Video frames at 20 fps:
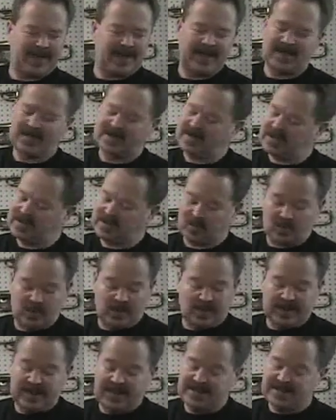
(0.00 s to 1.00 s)
And it's
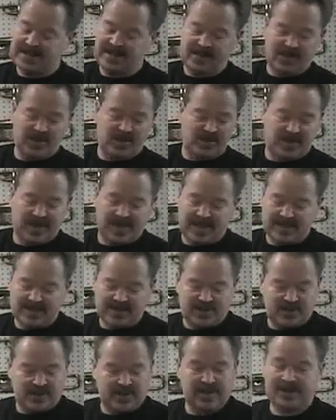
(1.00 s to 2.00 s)
real easy to do. Kids
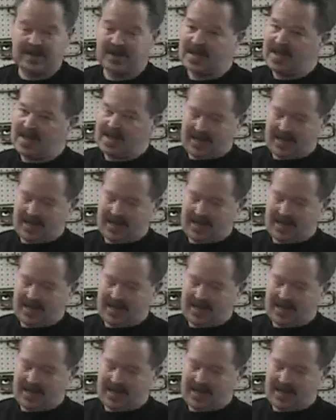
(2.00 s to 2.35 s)
do it.